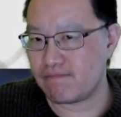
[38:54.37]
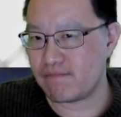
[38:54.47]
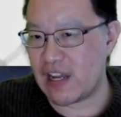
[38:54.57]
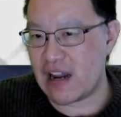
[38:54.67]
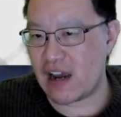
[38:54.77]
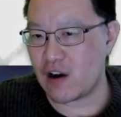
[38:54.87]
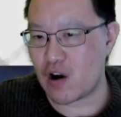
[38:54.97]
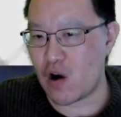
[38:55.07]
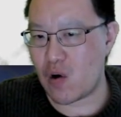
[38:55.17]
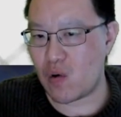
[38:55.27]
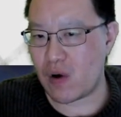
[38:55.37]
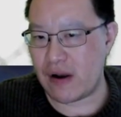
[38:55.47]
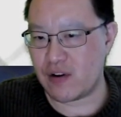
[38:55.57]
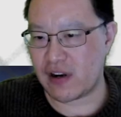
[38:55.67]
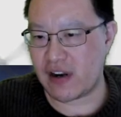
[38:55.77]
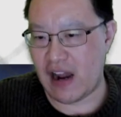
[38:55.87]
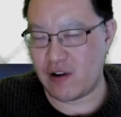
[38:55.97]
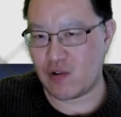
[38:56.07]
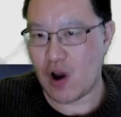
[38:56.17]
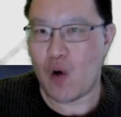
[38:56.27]
You're not going to go and just
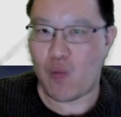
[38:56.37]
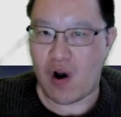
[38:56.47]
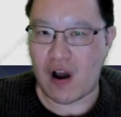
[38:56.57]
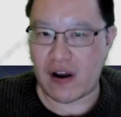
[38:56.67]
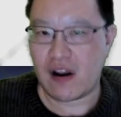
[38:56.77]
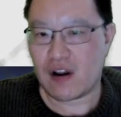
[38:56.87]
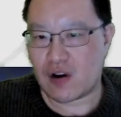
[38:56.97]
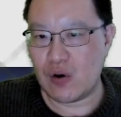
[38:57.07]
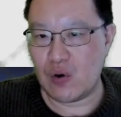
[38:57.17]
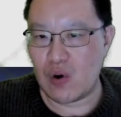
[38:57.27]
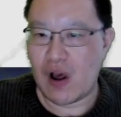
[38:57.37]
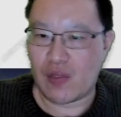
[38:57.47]
enter 1, 2,